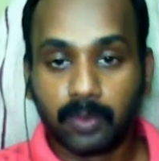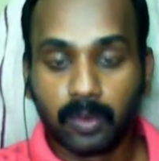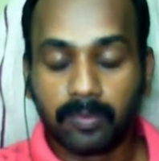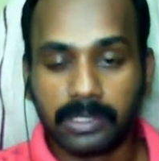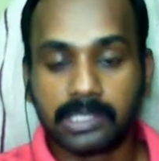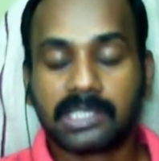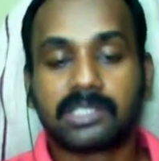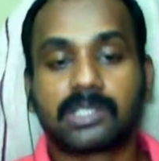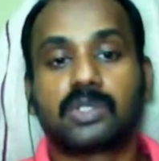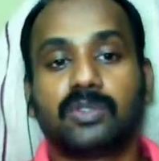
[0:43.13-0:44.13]
good
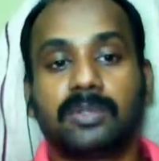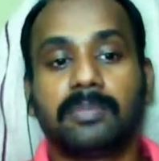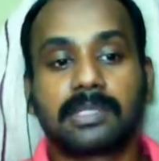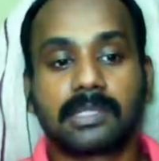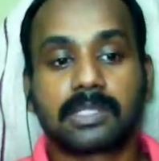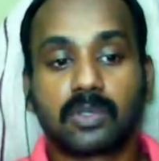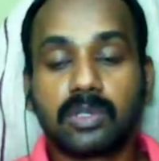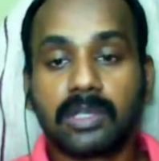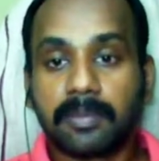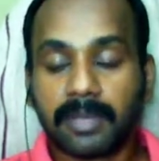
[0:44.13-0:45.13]
visitors to your business,
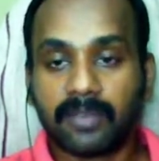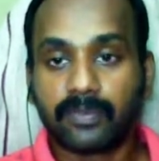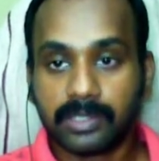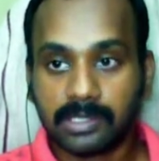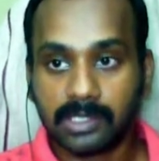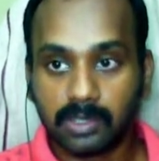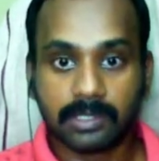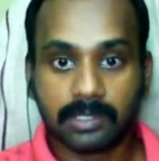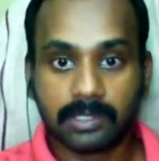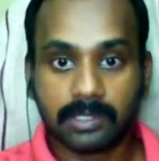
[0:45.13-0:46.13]
good number of visitors
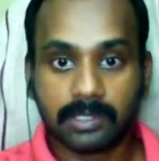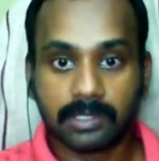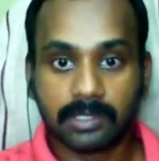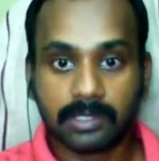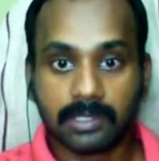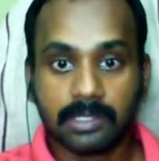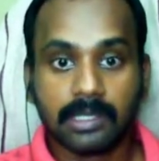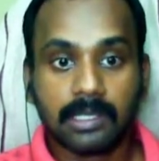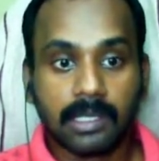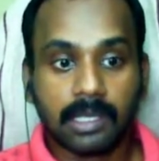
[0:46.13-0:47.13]
to your business
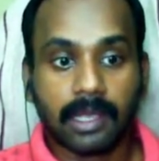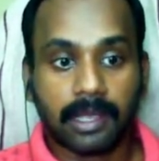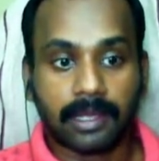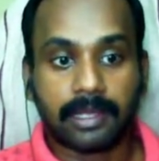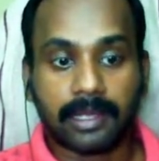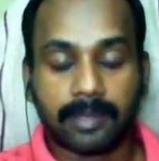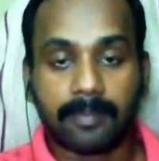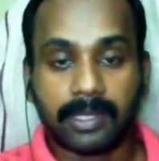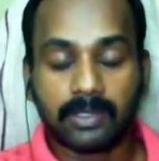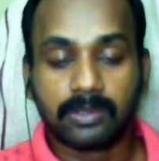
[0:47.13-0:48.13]

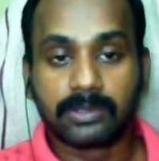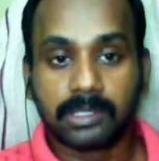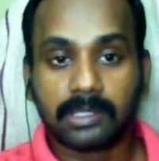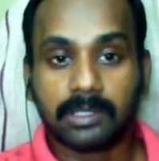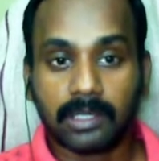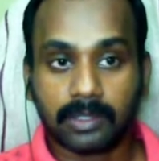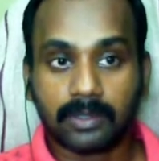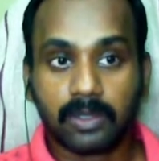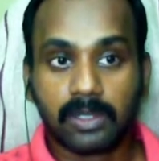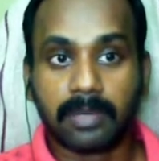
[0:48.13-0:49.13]
by using
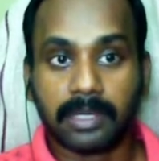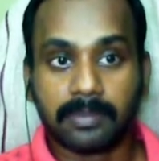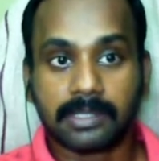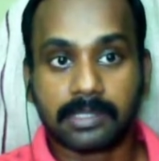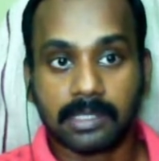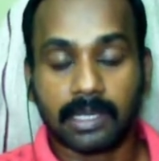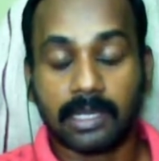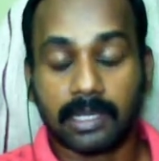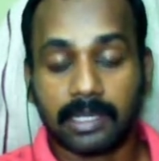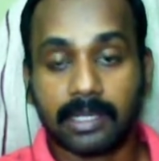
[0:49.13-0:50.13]
Google My
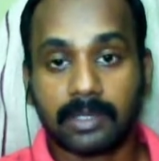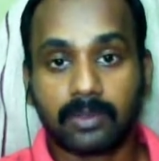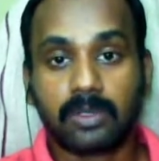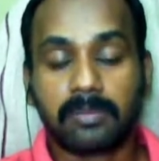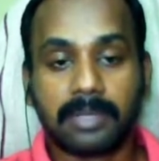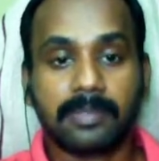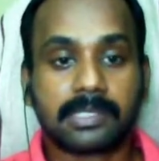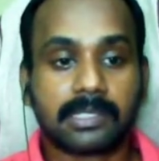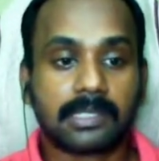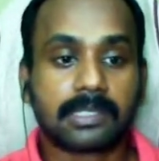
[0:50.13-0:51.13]

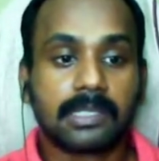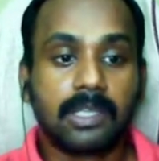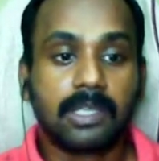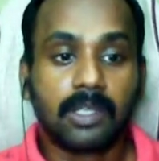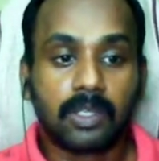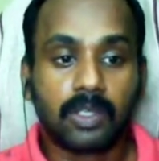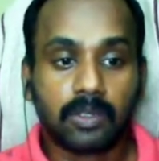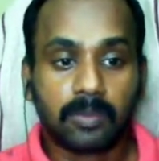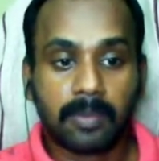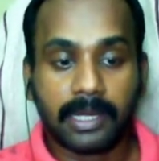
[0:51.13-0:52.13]
Business.
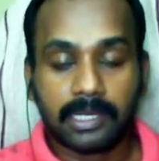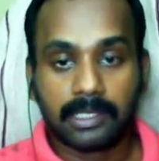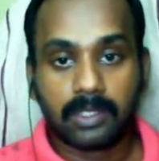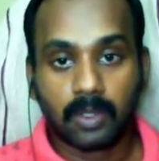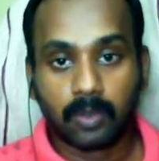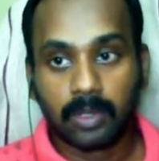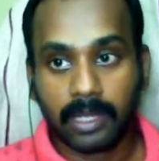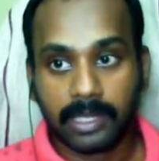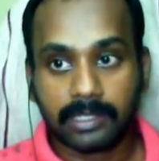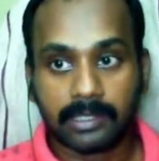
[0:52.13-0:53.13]
You might know,
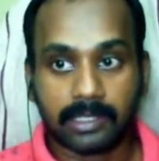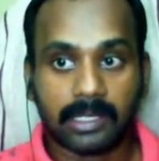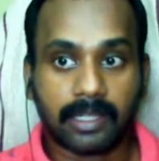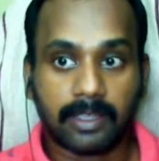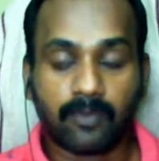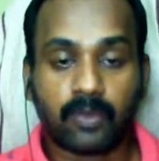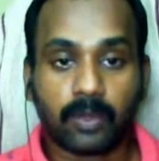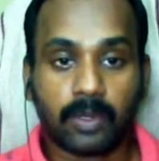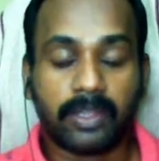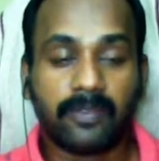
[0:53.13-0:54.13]
like if
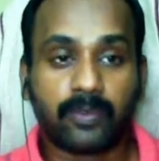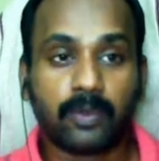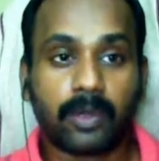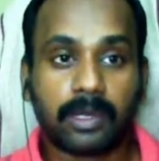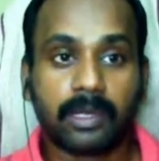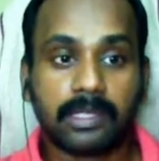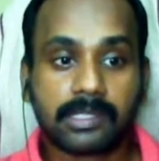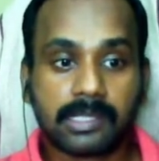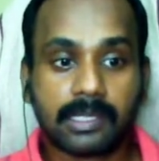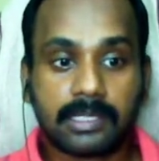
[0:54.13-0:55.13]
you are
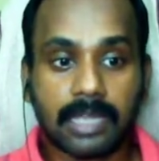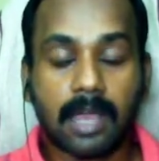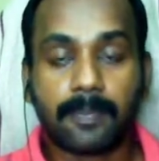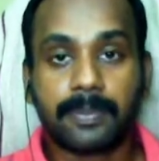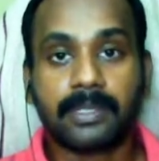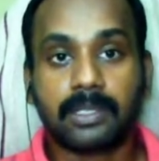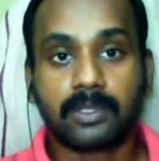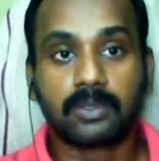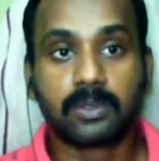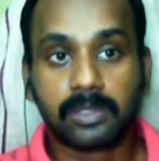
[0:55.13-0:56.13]
listed top in the
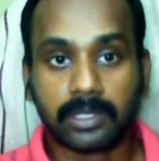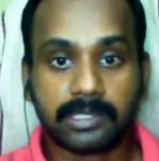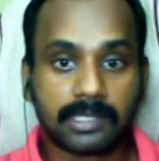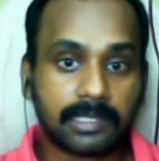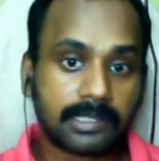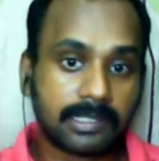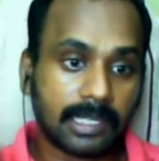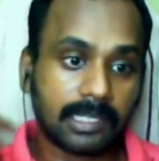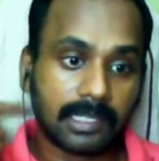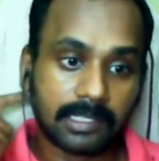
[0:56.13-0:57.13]
Google results,
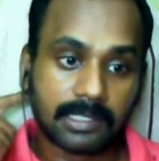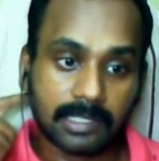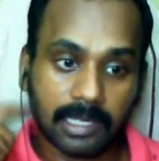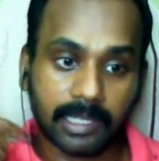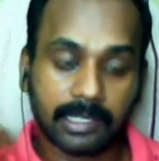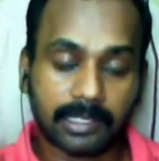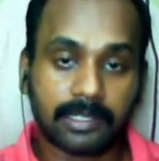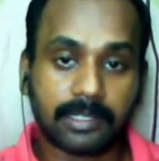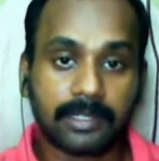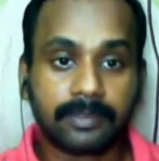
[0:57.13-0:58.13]
then it's like